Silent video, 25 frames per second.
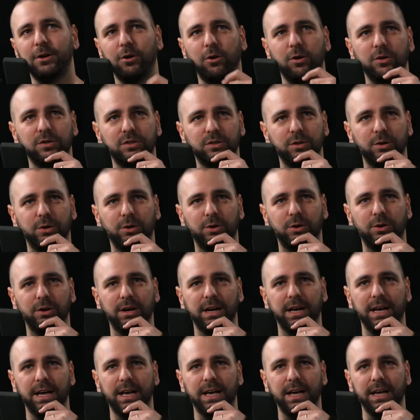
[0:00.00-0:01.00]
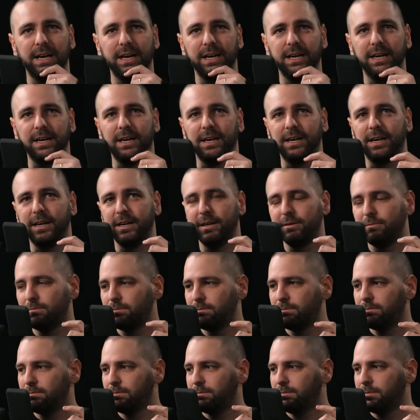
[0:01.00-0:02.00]
but also it,
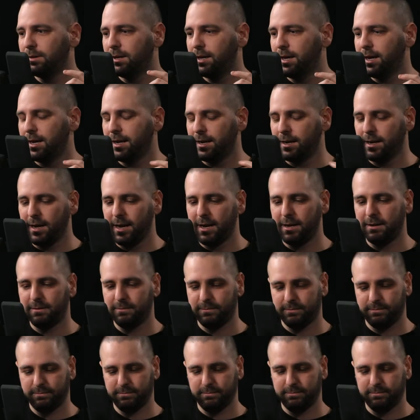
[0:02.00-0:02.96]
it, it.